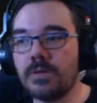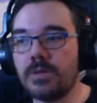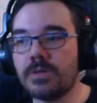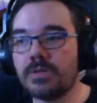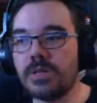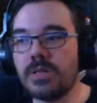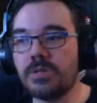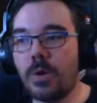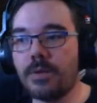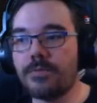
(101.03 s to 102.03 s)
See these
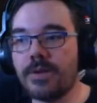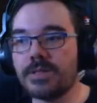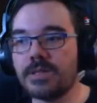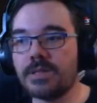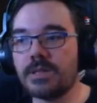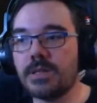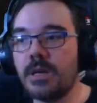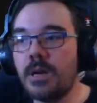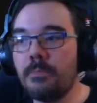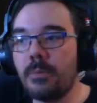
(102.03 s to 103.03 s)
white faces.
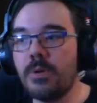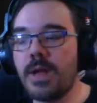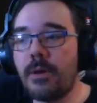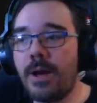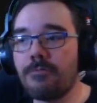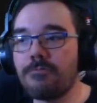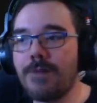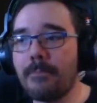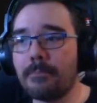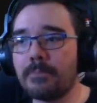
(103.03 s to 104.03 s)
But we now have
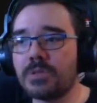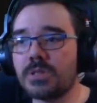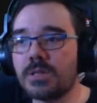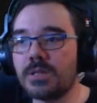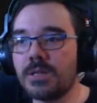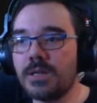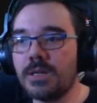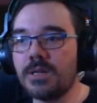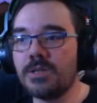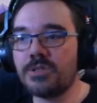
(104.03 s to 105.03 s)
ramps!
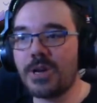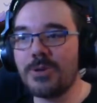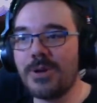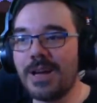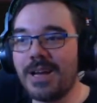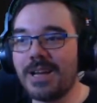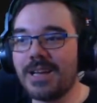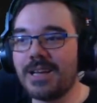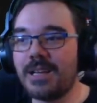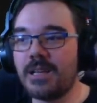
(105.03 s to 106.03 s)
So,
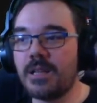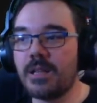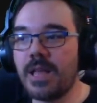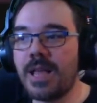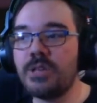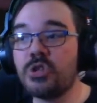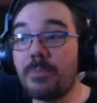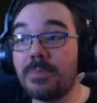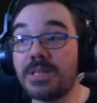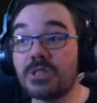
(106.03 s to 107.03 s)
his
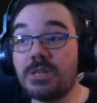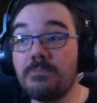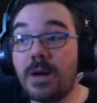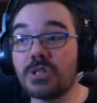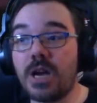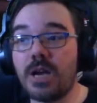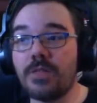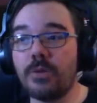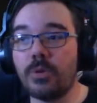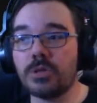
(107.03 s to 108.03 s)
jump is actually much higher
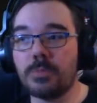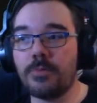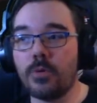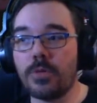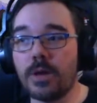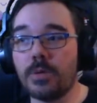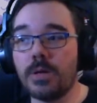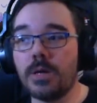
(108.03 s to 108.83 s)
than it was before, though.